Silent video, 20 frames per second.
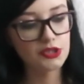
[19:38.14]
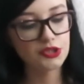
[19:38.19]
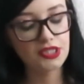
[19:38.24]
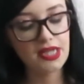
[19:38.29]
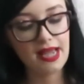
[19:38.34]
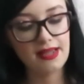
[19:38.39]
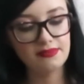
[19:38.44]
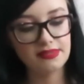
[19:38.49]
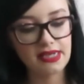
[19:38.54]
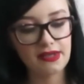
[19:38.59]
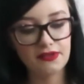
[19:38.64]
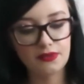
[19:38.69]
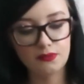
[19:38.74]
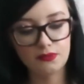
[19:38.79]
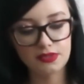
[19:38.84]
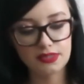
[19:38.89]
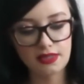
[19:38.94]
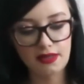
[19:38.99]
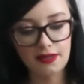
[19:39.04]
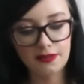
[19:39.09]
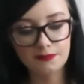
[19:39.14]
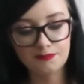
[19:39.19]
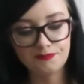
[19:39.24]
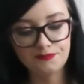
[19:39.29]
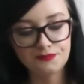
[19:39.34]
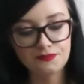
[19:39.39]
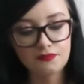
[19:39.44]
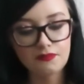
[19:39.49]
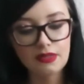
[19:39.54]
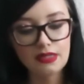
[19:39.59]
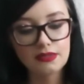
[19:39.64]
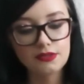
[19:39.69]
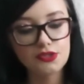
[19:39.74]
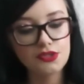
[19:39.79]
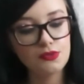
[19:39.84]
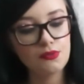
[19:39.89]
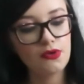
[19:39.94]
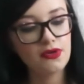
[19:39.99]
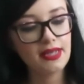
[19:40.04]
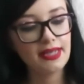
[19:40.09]
Came down and was like, do
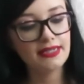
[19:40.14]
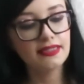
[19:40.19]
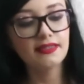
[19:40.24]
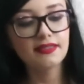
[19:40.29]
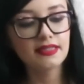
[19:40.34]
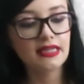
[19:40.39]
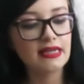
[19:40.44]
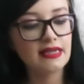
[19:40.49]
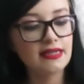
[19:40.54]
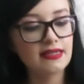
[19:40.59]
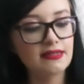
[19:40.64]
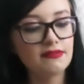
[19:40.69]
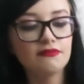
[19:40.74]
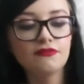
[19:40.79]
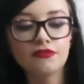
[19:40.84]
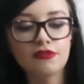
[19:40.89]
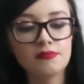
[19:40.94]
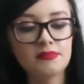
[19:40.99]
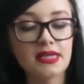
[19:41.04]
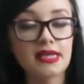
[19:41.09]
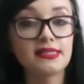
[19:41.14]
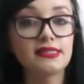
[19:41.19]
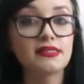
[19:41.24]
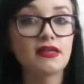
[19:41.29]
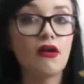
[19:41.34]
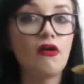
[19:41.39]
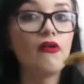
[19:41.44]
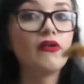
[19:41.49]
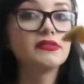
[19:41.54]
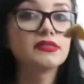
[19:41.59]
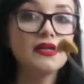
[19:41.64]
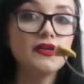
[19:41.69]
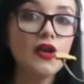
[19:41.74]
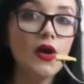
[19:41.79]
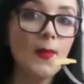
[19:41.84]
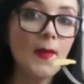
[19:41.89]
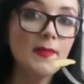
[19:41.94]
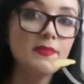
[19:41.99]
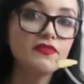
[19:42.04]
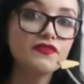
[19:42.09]
you want anything from Tesco? I was like,
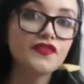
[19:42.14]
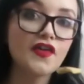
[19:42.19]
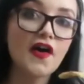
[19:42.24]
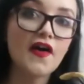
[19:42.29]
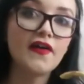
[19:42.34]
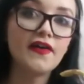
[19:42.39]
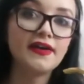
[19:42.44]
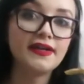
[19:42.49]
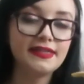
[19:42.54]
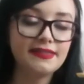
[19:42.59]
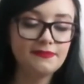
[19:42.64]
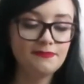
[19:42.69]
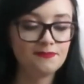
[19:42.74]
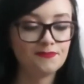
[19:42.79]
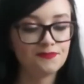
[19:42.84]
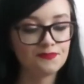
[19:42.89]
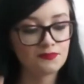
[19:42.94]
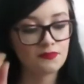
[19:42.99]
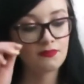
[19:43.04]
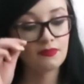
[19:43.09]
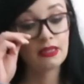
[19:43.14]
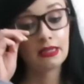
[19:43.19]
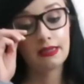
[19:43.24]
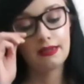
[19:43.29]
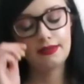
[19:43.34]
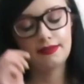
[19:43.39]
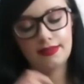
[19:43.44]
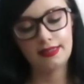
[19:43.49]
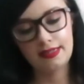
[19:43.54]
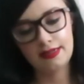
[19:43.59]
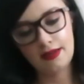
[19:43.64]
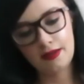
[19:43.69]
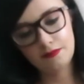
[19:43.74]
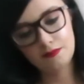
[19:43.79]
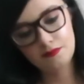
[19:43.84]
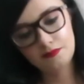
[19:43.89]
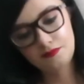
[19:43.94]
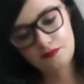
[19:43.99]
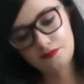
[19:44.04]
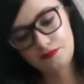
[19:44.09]
no, I'm fine. And
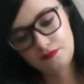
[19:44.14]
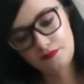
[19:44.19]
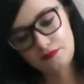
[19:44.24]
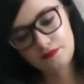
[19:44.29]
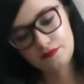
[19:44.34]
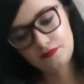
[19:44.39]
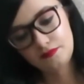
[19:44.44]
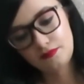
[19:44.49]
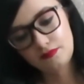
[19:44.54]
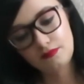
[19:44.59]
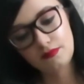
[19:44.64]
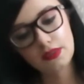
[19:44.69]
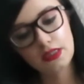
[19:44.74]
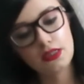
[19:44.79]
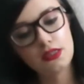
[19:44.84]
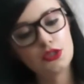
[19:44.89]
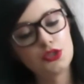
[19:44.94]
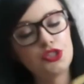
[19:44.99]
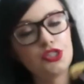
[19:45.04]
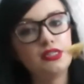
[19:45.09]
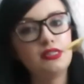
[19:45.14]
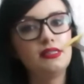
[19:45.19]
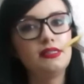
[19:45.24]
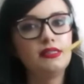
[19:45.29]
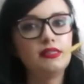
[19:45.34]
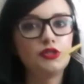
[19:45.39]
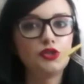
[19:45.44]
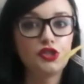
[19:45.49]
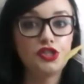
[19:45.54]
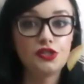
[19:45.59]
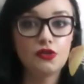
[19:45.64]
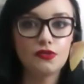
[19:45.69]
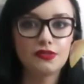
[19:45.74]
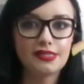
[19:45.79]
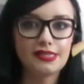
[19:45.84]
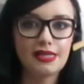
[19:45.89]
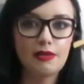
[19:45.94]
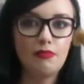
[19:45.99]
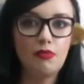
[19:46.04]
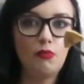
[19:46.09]
then she's on
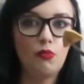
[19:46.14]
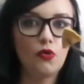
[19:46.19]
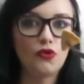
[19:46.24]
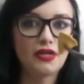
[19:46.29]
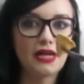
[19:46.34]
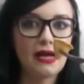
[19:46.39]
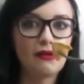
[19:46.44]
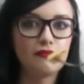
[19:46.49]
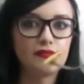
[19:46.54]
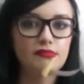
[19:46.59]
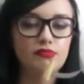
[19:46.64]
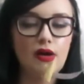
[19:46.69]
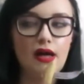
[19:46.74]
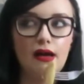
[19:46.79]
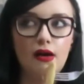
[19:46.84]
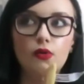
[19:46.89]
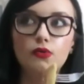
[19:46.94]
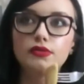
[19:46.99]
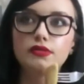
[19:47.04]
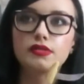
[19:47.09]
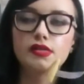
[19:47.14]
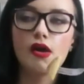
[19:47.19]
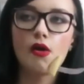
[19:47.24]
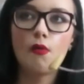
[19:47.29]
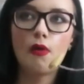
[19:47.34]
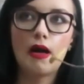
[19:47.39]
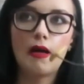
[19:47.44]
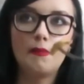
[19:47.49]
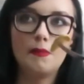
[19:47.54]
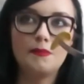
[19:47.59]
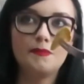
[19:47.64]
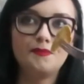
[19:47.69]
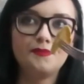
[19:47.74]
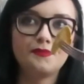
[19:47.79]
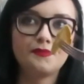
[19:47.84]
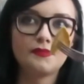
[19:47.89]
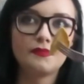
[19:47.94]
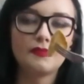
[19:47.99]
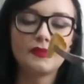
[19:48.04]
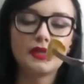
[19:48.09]
Slimming World now as well, so
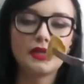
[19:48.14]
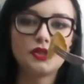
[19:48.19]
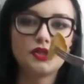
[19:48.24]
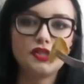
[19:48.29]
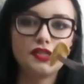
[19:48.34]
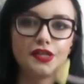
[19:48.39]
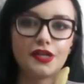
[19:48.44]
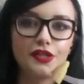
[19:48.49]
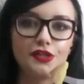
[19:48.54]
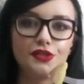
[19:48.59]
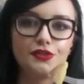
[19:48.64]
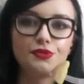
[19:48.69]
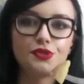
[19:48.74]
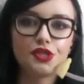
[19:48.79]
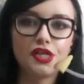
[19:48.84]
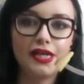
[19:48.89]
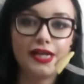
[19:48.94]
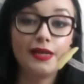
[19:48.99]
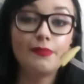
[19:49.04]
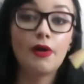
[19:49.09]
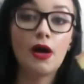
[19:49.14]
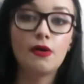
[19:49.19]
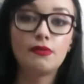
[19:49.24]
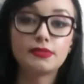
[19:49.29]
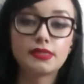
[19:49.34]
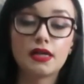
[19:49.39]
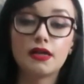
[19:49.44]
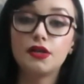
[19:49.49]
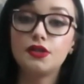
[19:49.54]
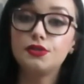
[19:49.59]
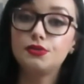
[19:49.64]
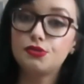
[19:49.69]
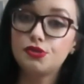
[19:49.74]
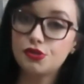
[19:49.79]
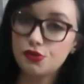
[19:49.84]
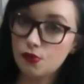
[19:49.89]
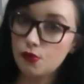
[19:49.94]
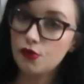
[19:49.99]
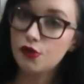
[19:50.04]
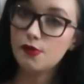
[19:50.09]
she's going to do chili, but I was like, are you
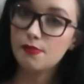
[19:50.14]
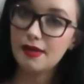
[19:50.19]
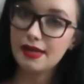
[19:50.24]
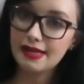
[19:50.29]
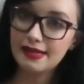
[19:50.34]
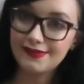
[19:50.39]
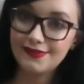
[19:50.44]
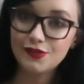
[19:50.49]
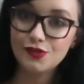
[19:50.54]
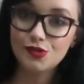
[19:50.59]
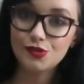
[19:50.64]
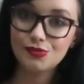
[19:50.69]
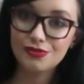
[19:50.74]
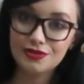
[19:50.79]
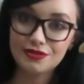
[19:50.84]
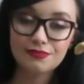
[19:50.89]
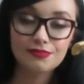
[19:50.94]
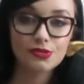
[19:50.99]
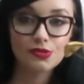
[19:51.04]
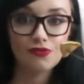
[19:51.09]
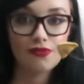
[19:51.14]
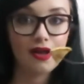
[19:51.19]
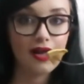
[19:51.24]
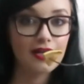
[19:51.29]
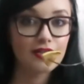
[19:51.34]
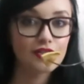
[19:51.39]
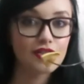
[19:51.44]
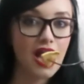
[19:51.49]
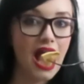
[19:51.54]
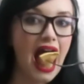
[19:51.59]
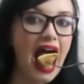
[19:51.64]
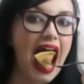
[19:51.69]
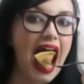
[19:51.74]
sure you're making the sauce from scratch?